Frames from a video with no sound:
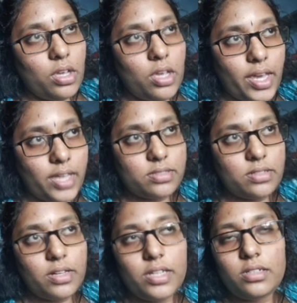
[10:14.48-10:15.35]

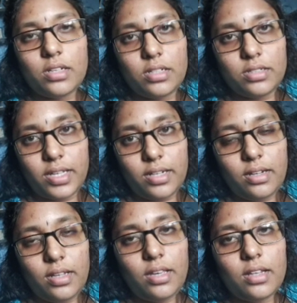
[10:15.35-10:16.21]
excrete in the
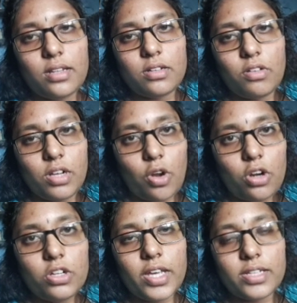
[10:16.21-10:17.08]
kidney, and in
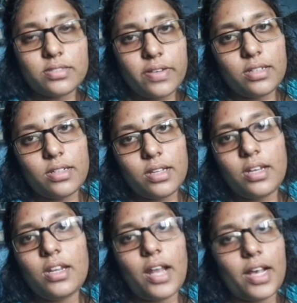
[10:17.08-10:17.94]
order to excrete in the
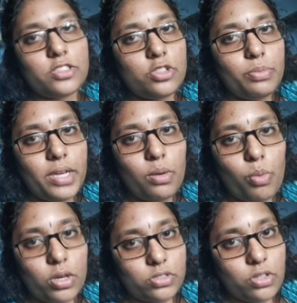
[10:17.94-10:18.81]
kidney it has to
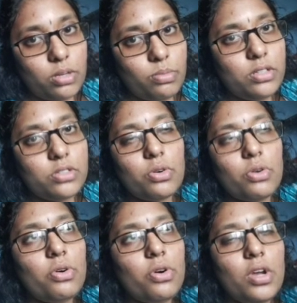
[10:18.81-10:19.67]
become water soluble.
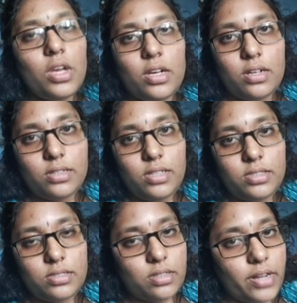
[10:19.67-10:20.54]
So
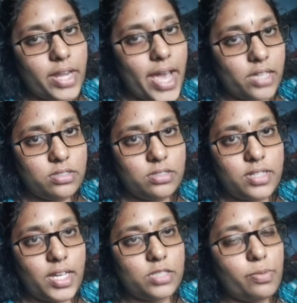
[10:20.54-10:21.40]
these
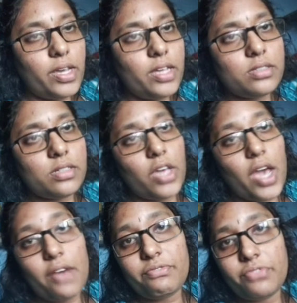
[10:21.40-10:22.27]
reactions takes place, and
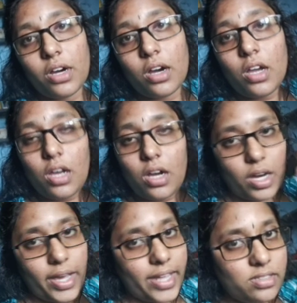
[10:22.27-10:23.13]
you have
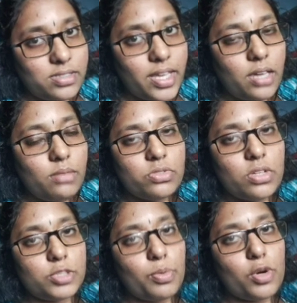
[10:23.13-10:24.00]

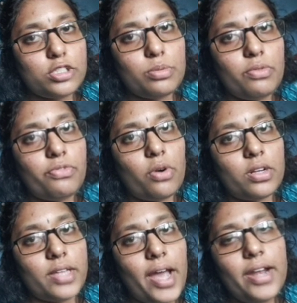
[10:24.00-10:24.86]
enzymes responsible
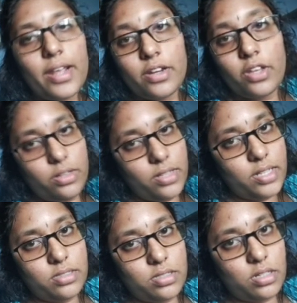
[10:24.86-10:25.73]
for that, and
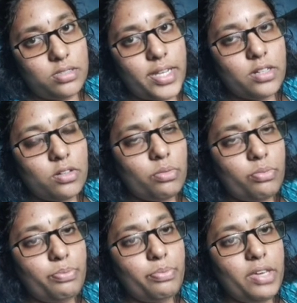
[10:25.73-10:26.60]
that is
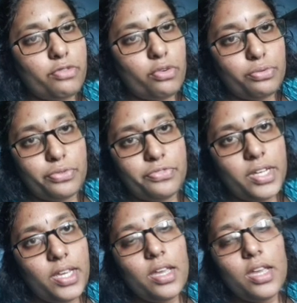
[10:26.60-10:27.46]
cytochrome P450,